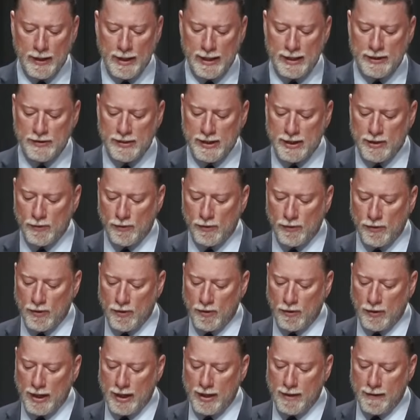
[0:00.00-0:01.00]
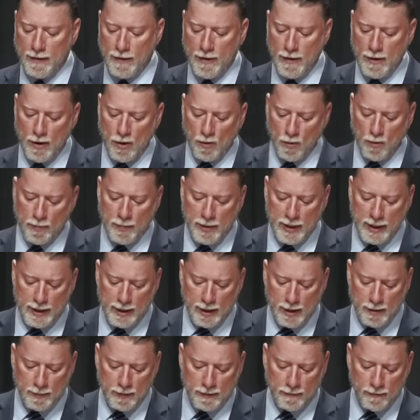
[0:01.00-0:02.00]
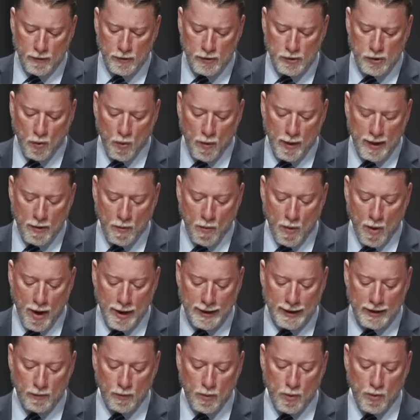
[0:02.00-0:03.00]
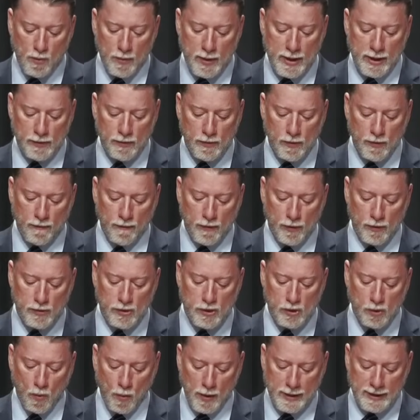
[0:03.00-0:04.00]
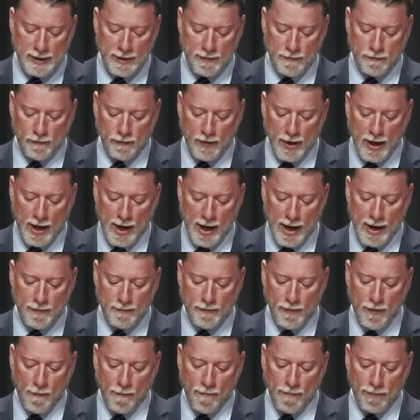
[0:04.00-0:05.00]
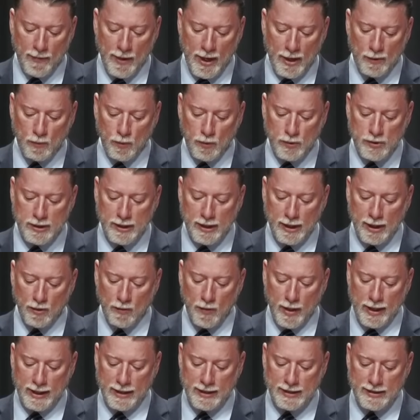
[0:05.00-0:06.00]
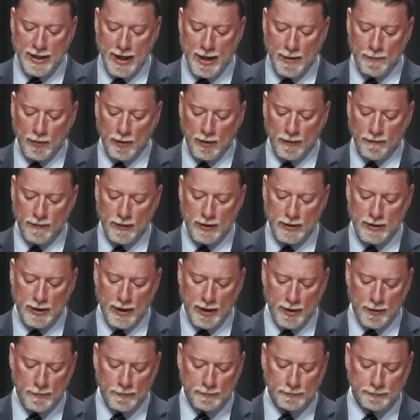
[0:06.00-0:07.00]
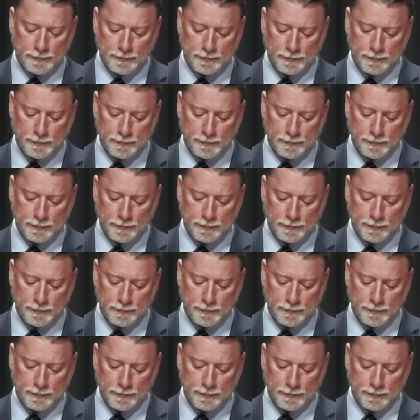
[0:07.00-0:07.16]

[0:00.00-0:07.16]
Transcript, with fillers: In Ezekiel 30, we'll pick it up in verse 21 and we'll read through verse 25, and we'll see a great example of this here.